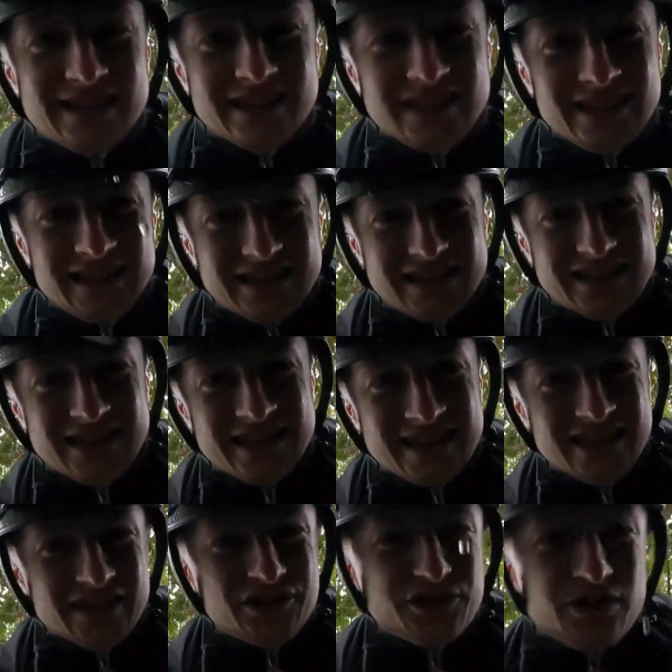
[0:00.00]
So that's
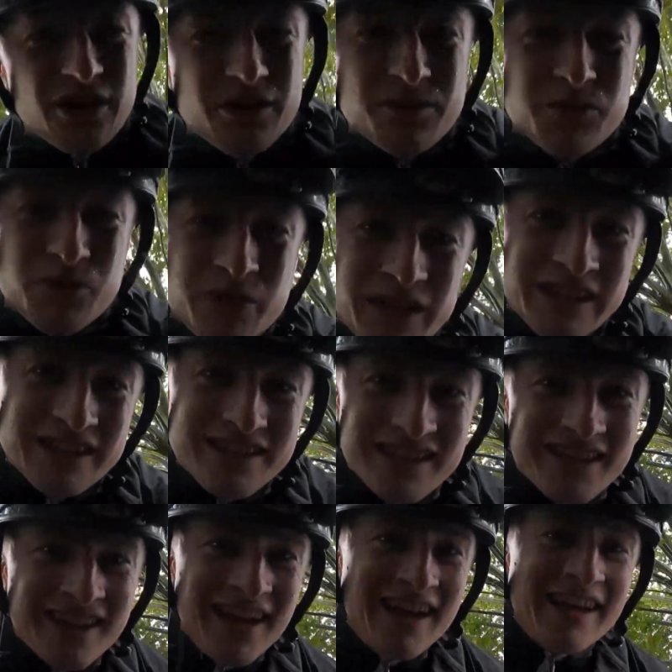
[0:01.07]
trial morning
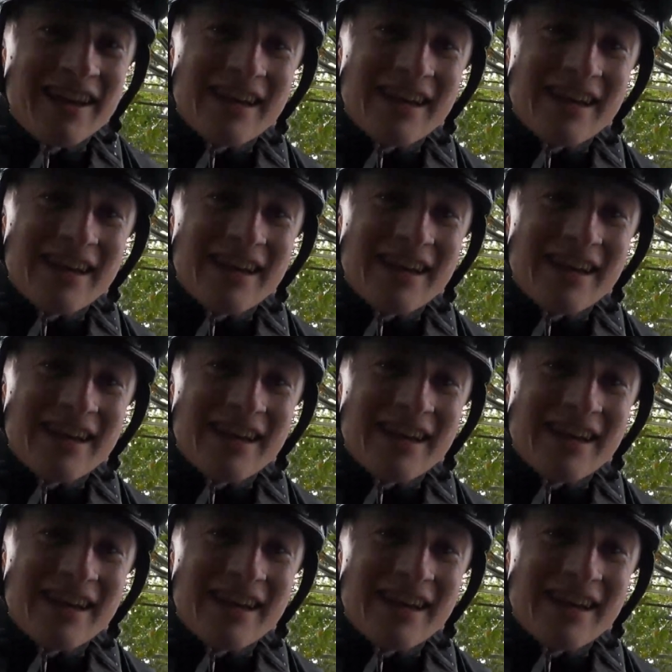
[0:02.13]
done.